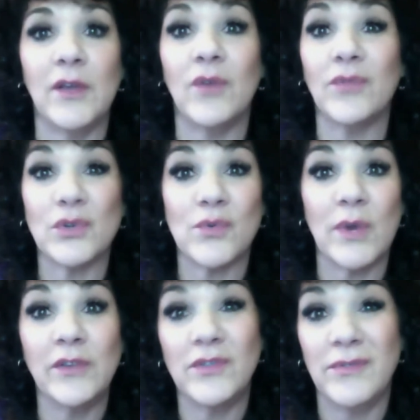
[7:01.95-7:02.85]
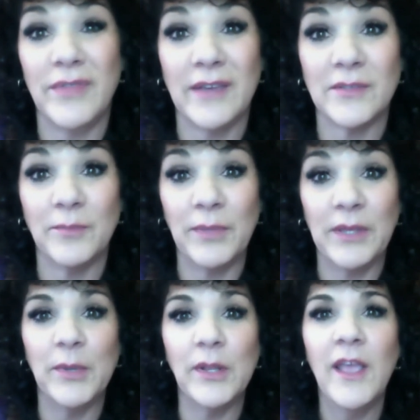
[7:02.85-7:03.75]
over 22,000
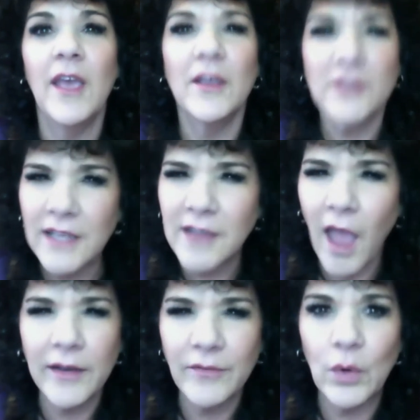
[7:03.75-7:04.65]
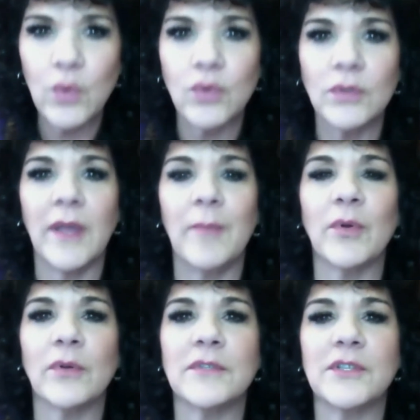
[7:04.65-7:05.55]
people. So that's kind of a cool
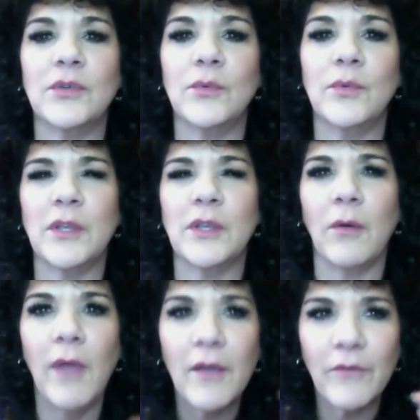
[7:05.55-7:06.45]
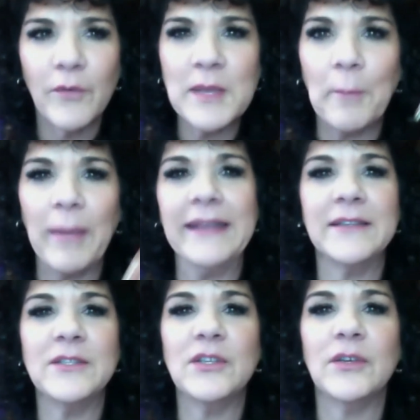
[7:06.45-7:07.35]
number to, you know, for me to bite
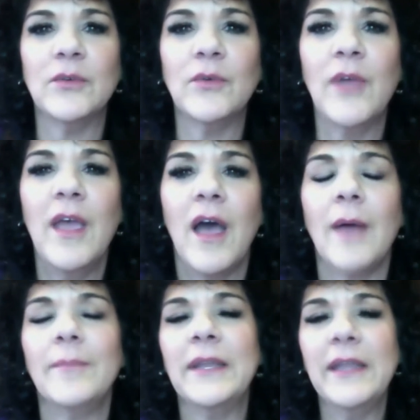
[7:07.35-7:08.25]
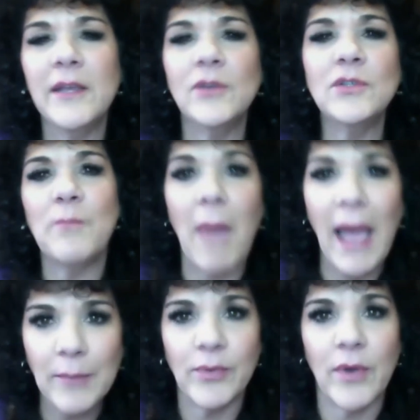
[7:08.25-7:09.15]
into. And here's
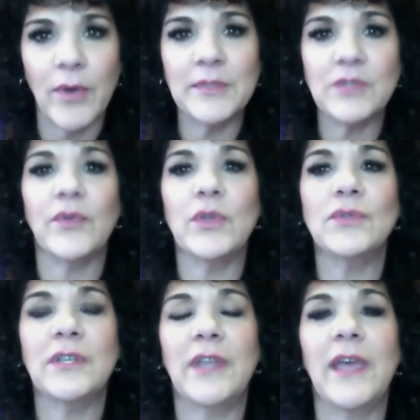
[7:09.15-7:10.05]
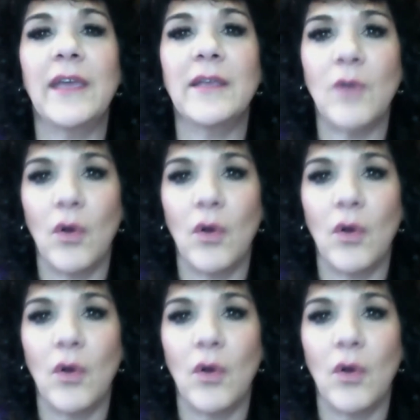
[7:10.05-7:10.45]
my promise for you today